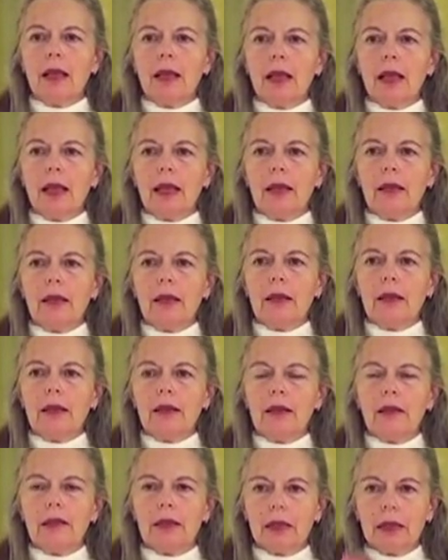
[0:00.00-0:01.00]
then
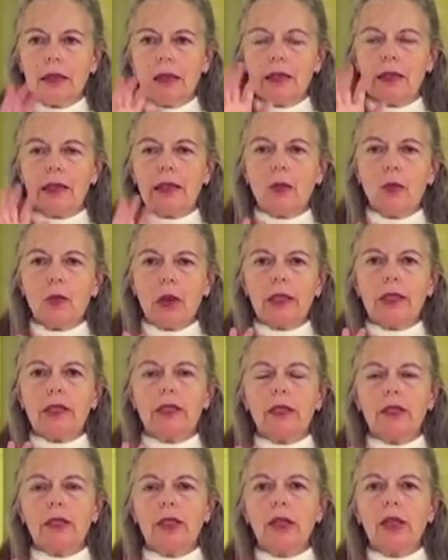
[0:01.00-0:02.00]
you see it's
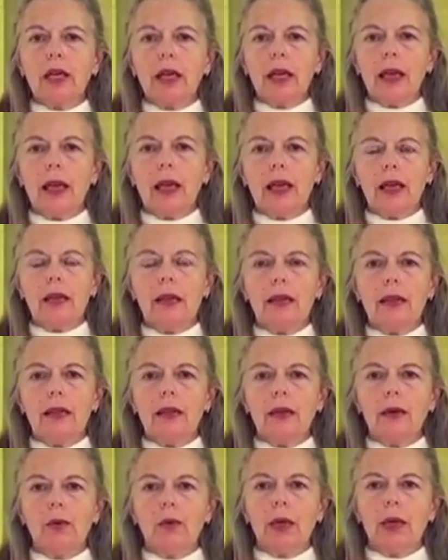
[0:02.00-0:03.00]
what's looking
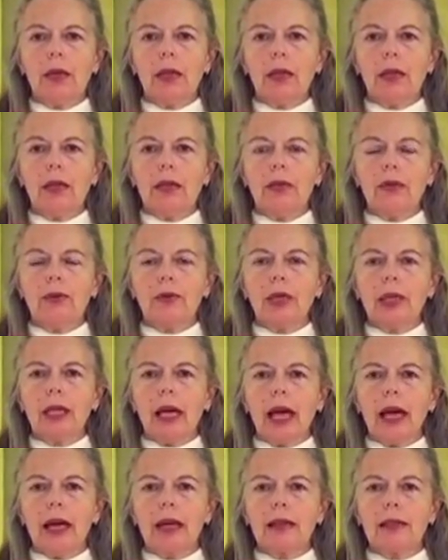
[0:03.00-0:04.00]
that we need to
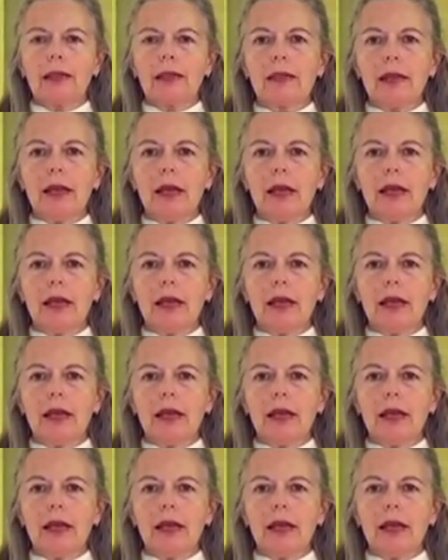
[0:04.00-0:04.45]
relax